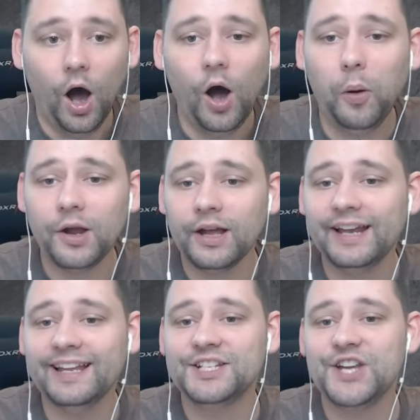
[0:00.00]
Oh, I
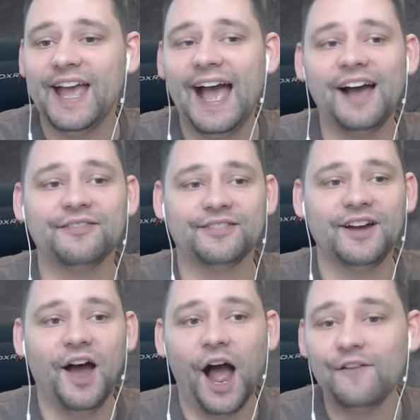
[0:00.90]
legit have.
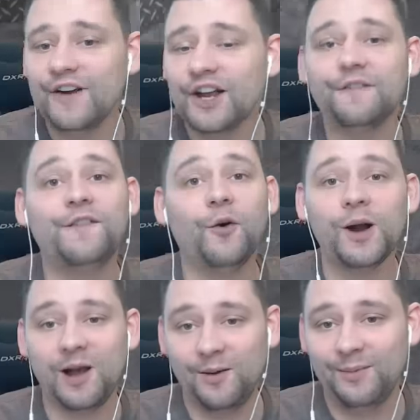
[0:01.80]
I've only got
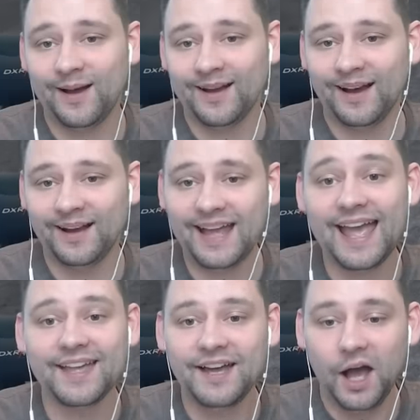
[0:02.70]
4 copper. Okay.